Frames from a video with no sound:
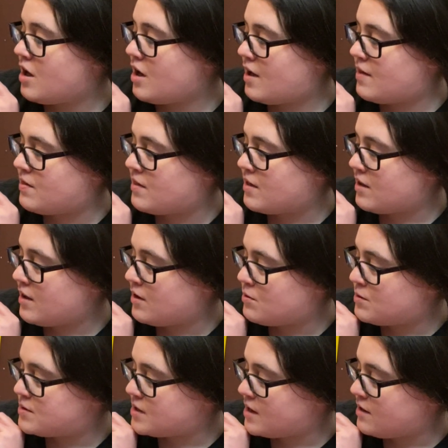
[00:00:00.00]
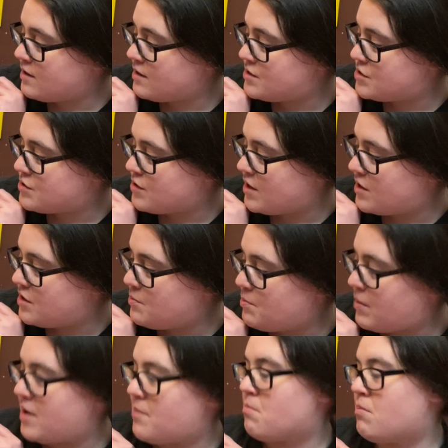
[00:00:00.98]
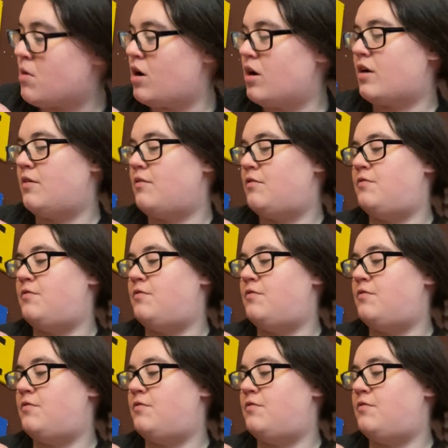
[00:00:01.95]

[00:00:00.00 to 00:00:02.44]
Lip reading: and it was illustrated by Mark